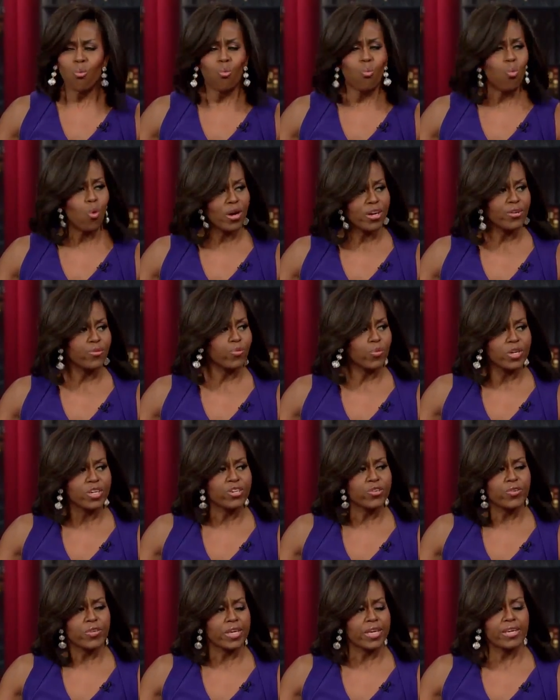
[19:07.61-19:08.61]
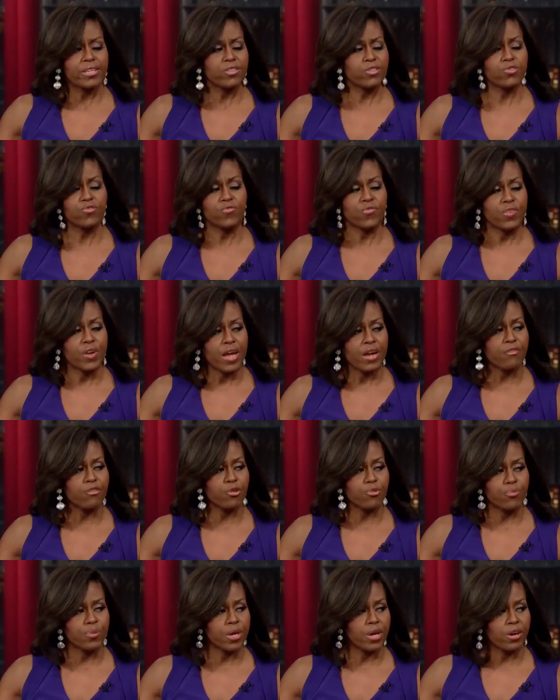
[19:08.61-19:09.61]
What do kids who've never
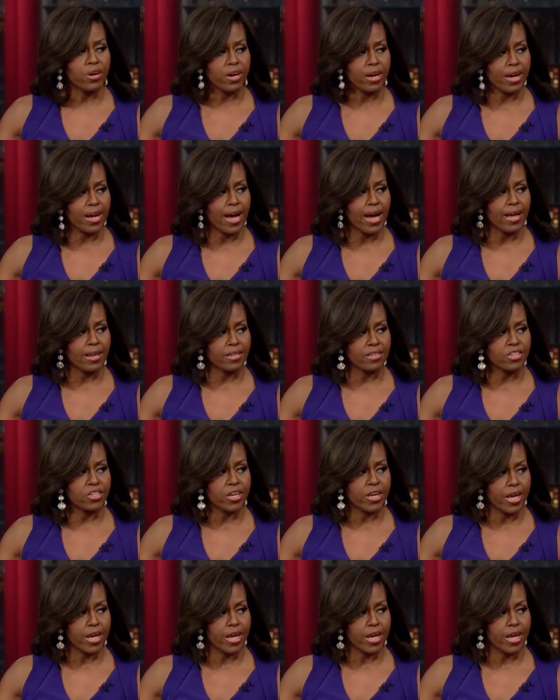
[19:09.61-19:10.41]
been on a college